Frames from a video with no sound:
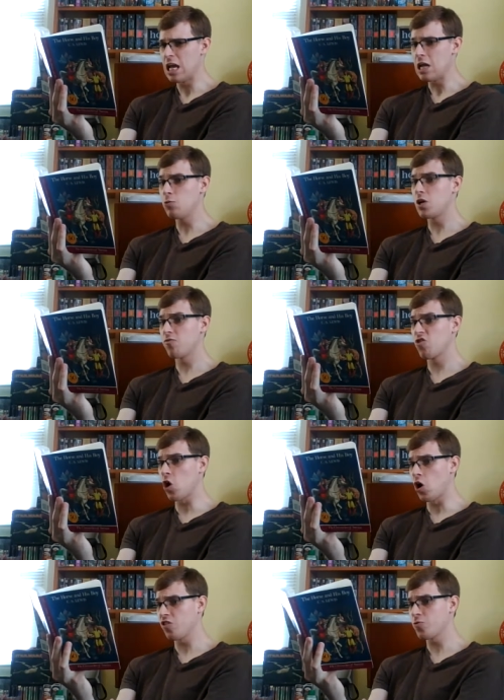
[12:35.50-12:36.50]
he would have
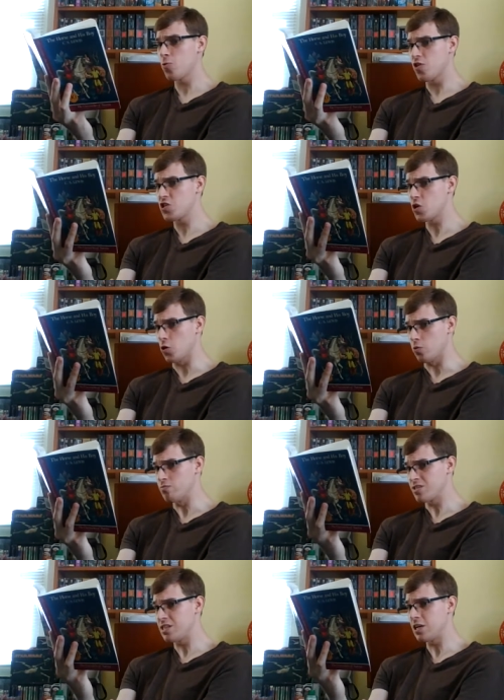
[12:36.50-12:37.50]
gone through the
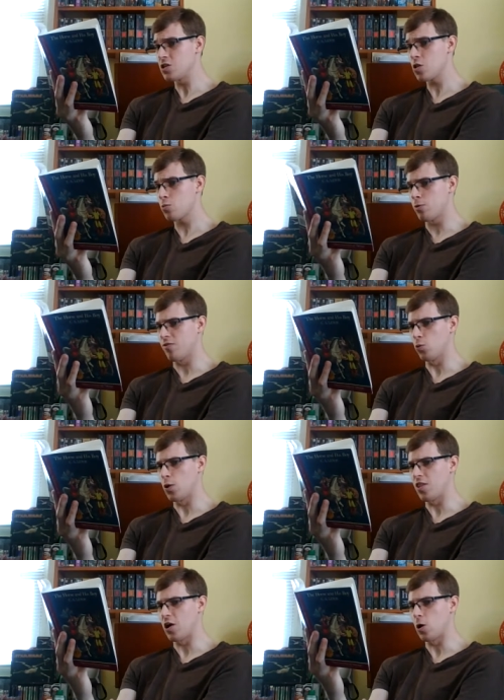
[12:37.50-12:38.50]
tombs near to the river
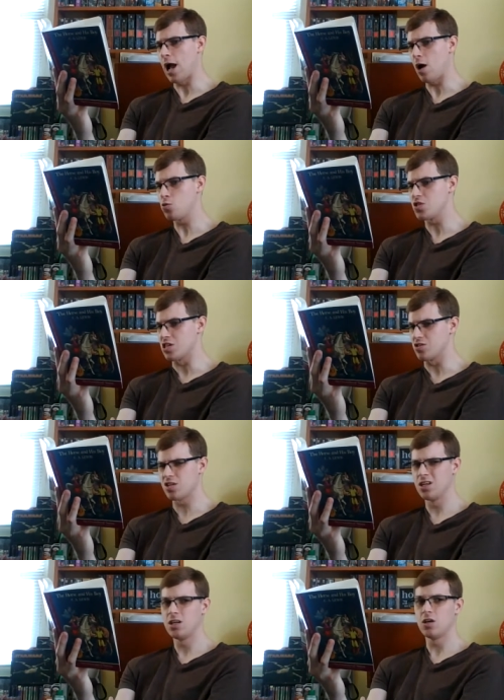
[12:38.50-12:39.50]
where there are
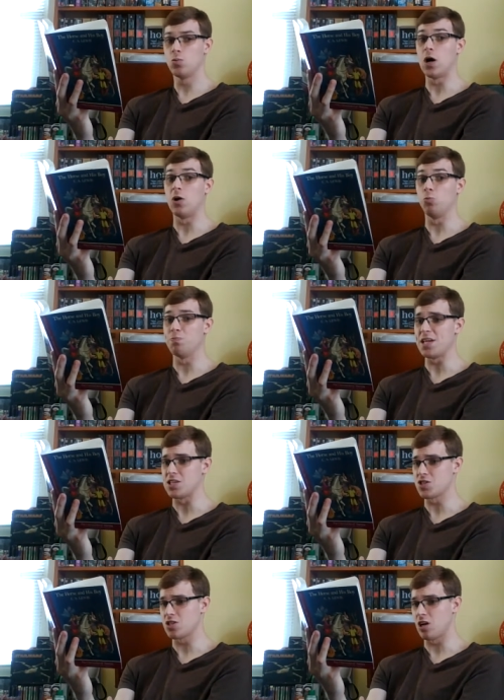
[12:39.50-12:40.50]
houses, and wild
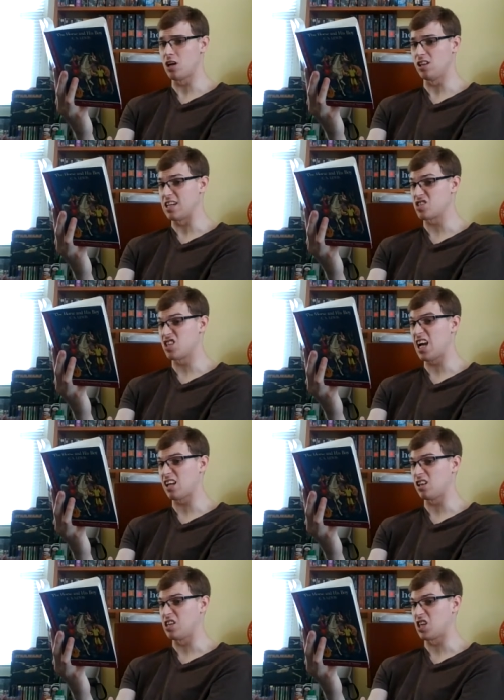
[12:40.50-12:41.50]
beasts are less
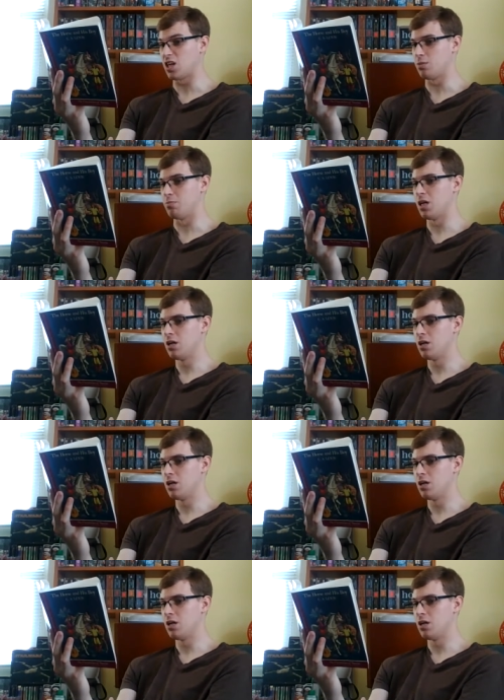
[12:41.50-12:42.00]
likely to come.